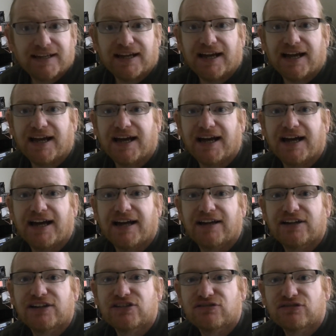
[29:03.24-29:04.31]

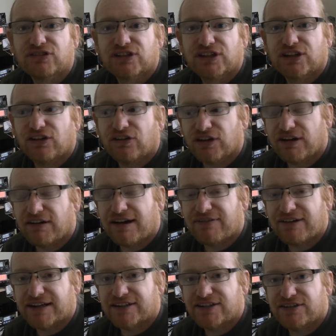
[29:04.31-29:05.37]
Although I've
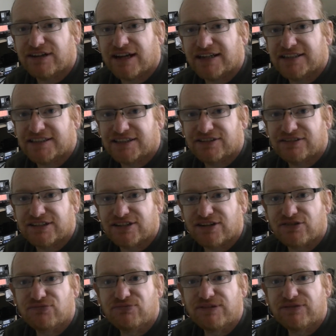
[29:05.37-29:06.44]
had actually
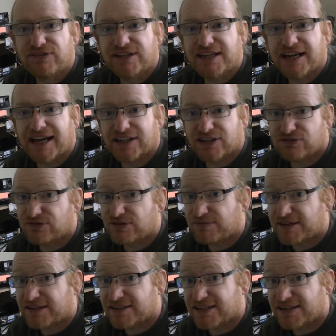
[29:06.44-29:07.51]
QSOs with the actual
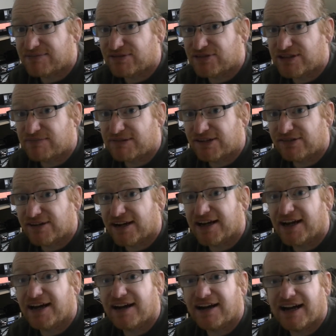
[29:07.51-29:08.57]
repeater keeper of
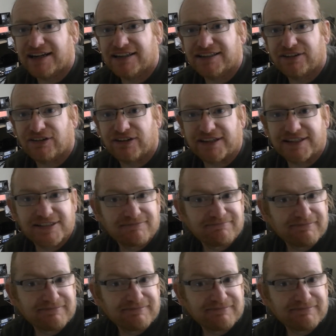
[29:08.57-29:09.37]
GB3IR actually on it.